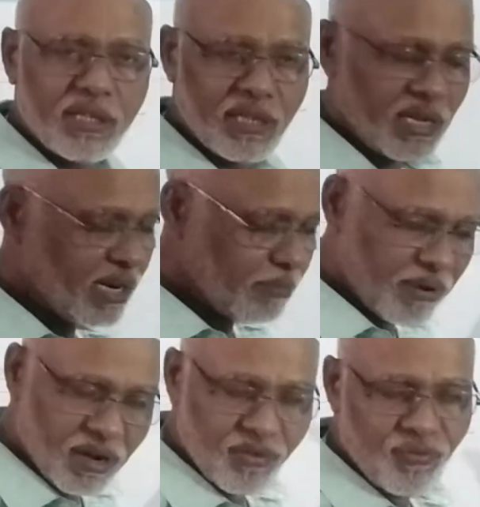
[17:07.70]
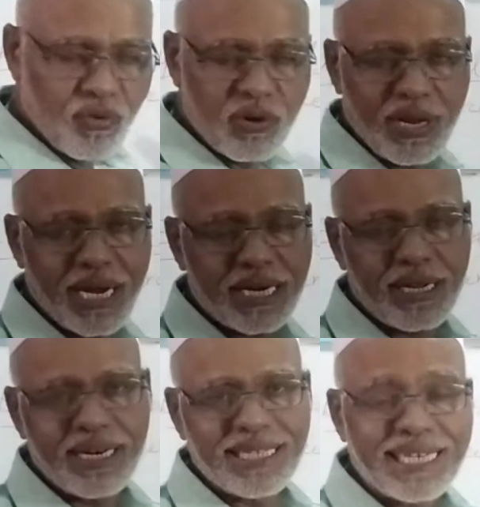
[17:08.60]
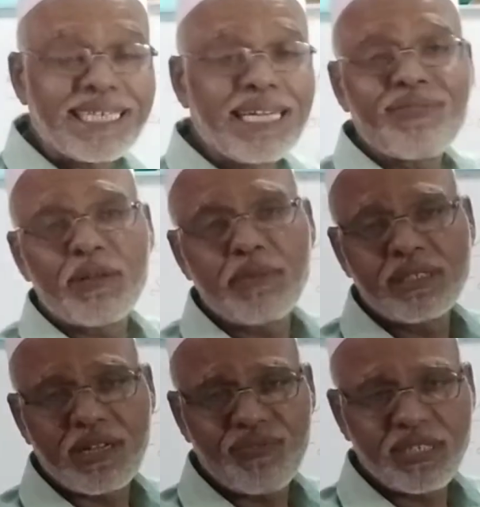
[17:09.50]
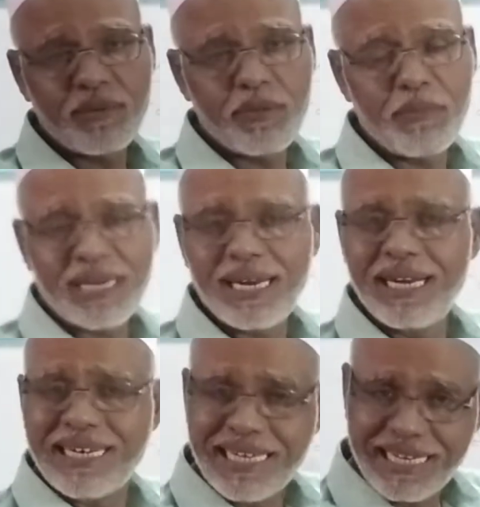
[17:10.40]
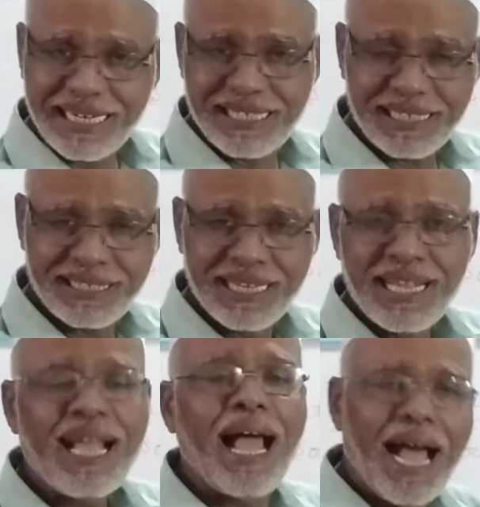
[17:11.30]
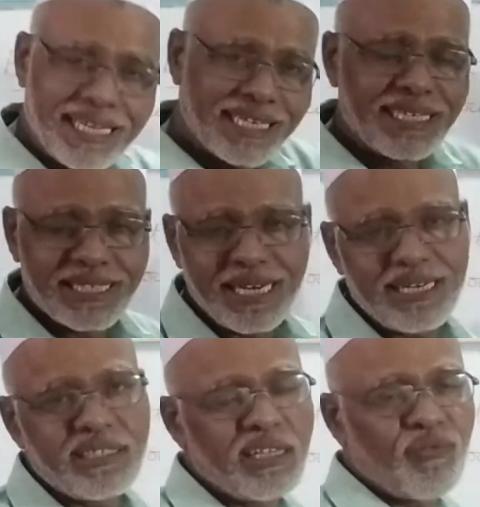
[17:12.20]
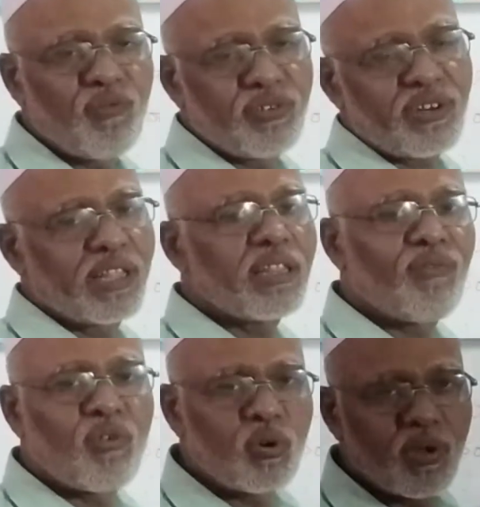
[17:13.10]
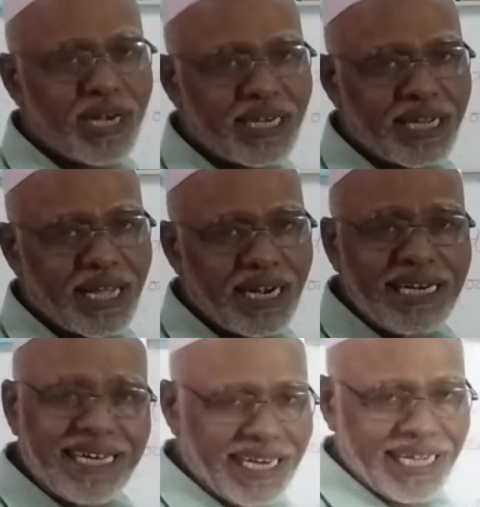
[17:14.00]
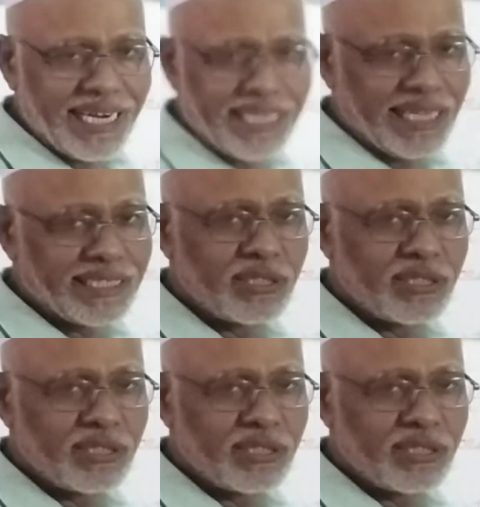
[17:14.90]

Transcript: the number of photoelectron ejecting from the surface of the metal decreases. As a result, the strength of photoelectric current decreases.